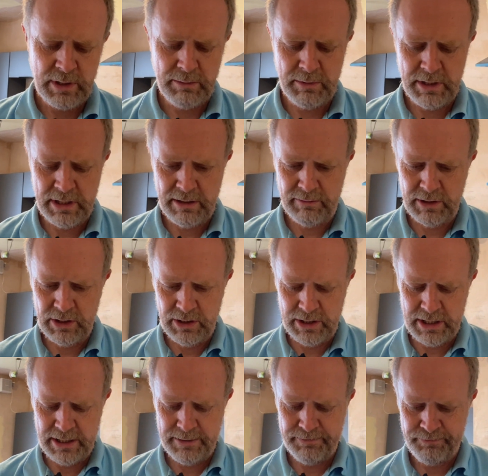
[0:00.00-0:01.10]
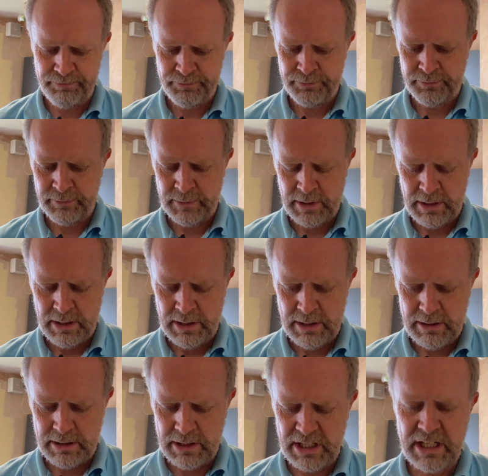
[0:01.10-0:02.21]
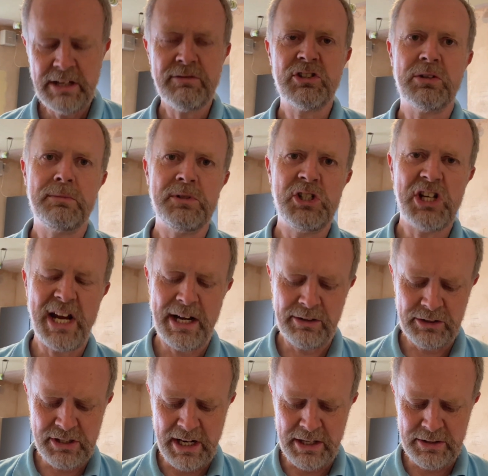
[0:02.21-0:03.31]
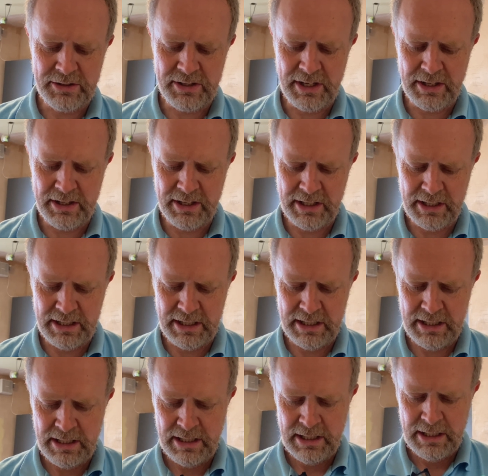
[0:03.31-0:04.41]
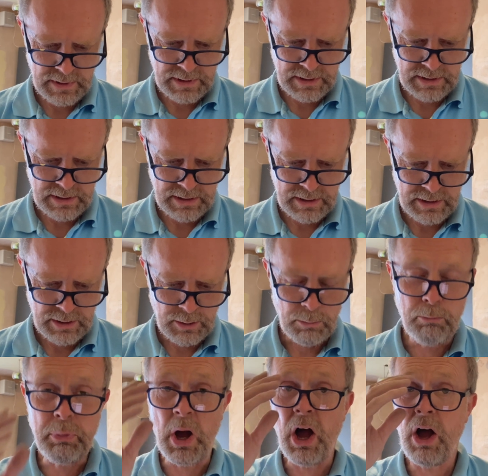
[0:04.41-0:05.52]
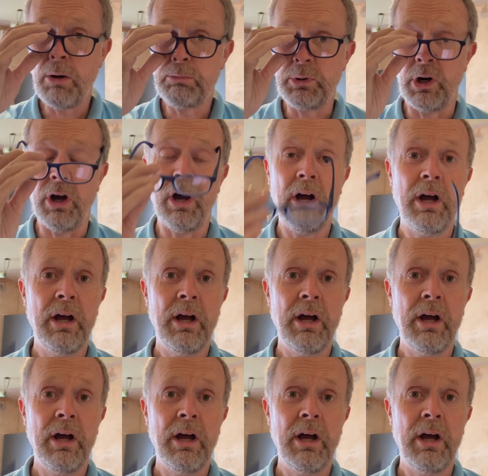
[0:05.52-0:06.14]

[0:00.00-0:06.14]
gonna have a look. Gonna give some shout outs, I think. Barbara